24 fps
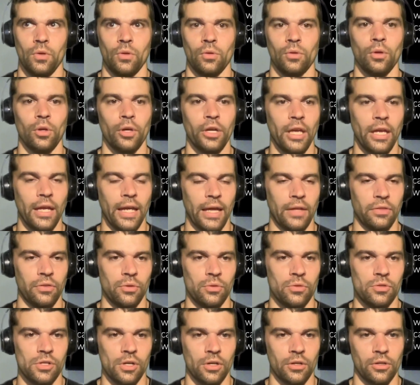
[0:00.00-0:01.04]
looking at
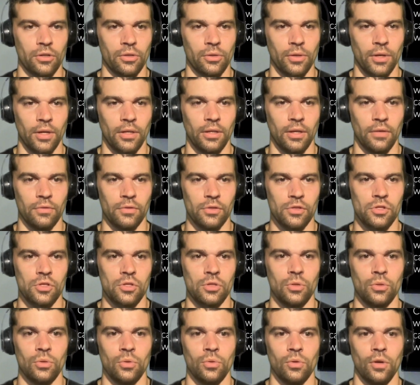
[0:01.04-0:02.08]
those younger grade levels
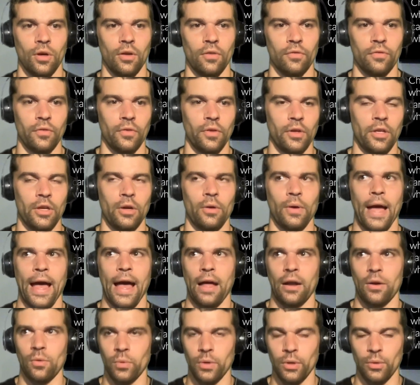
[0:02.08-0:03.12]
too of you know
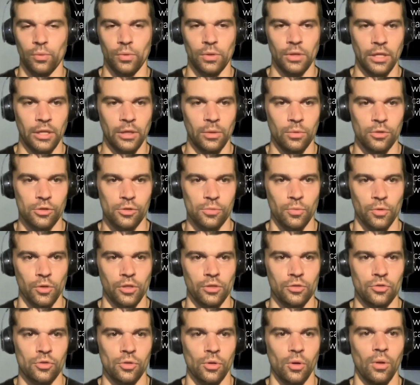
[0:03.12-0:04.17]
how do we relinquish more
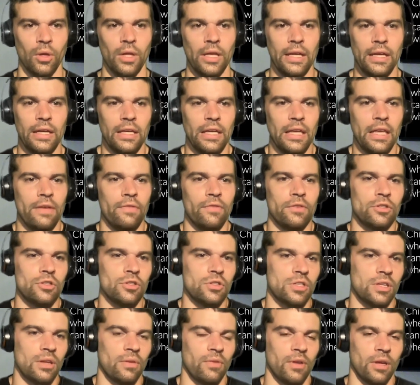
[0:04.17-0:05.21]
control even
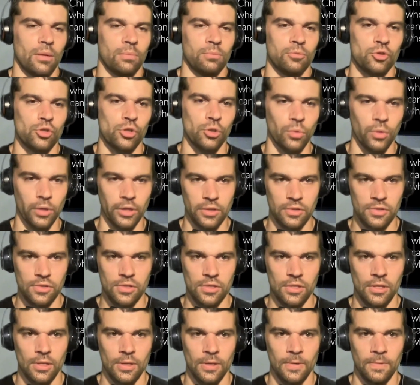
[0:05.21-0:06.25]
just giving them
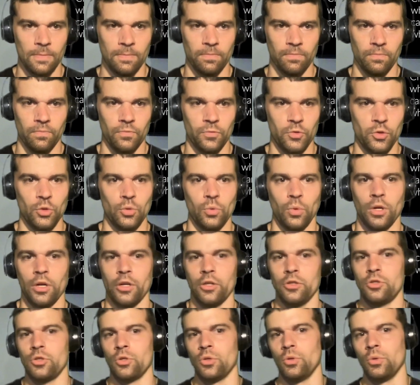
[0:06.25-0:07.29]
choice do you want
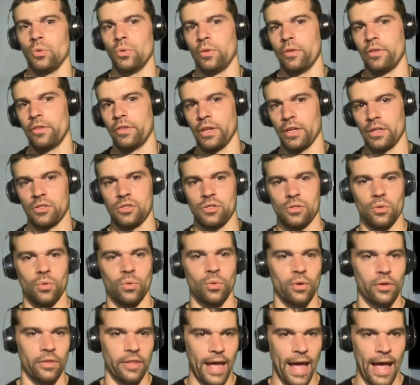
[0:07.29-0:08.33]
to do this
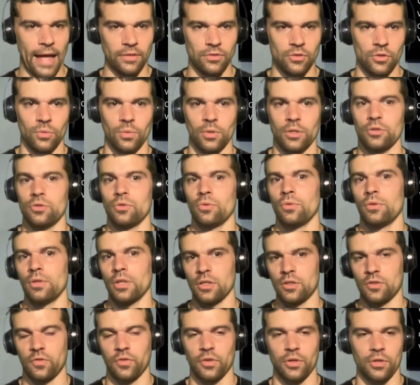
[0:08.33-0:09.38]
or that? Do you want to do
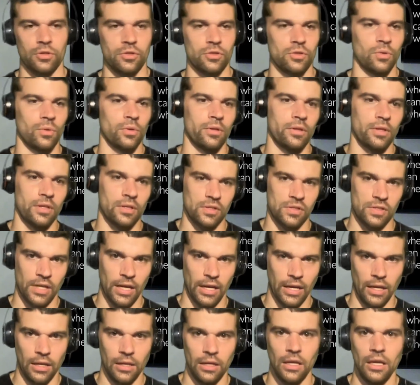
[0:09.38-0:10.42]
this first or this
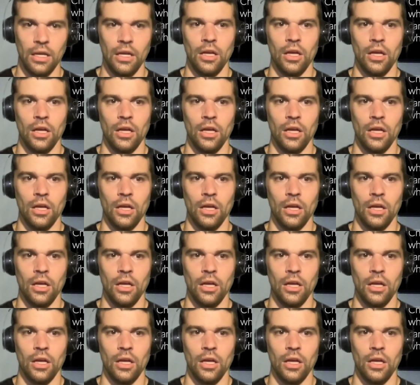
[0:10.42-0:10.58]
second?